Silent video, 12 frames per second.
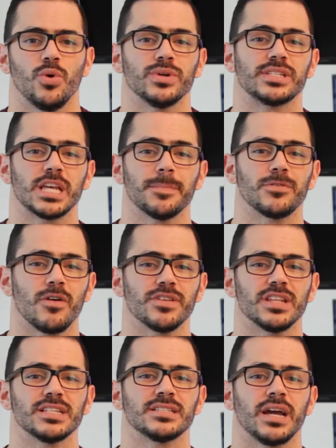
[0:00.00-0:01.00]
we skipped over
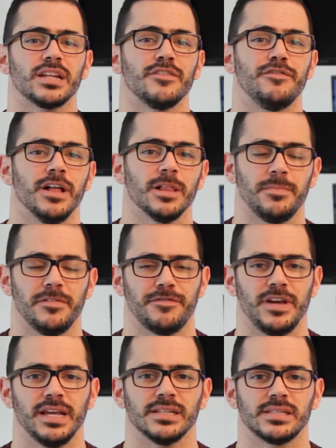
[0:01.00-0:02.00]
the design development
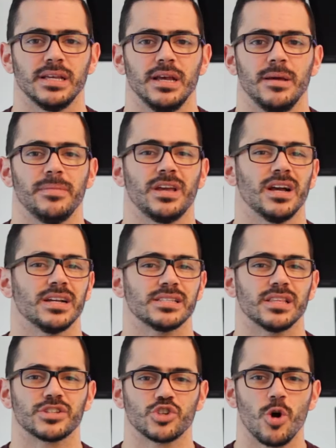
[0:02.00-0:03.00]
phase because
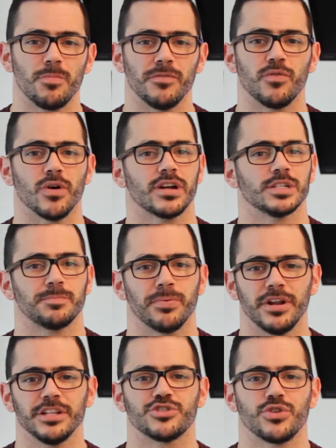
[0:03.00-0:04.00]
the scope of work is
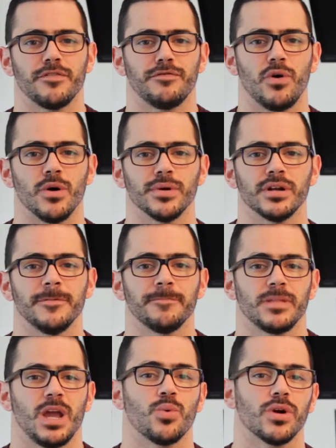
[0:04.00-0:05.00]
pretty straightforward
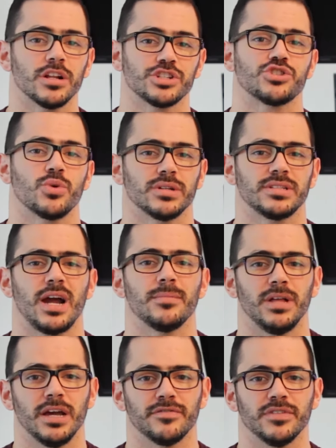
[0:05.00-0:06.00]
and we're on a short
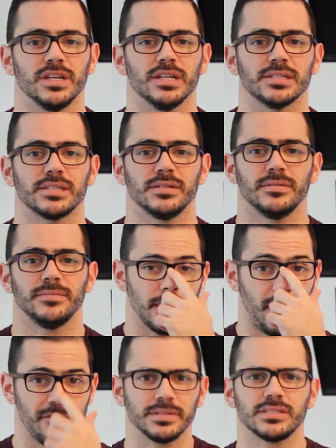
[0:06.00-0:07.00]
timeline for these.
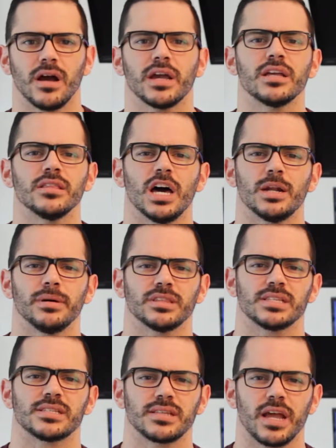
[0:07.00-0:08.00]
I've been talking a lot about
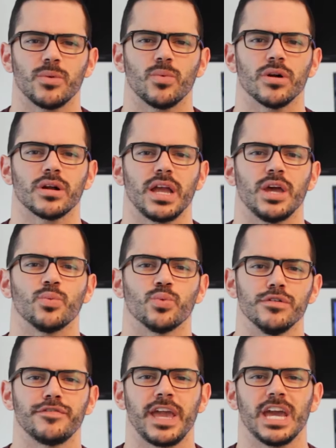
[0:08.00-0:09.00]
the site work and
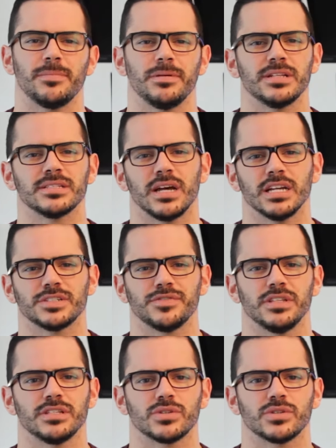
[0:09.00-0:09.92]
roof canopy designs for these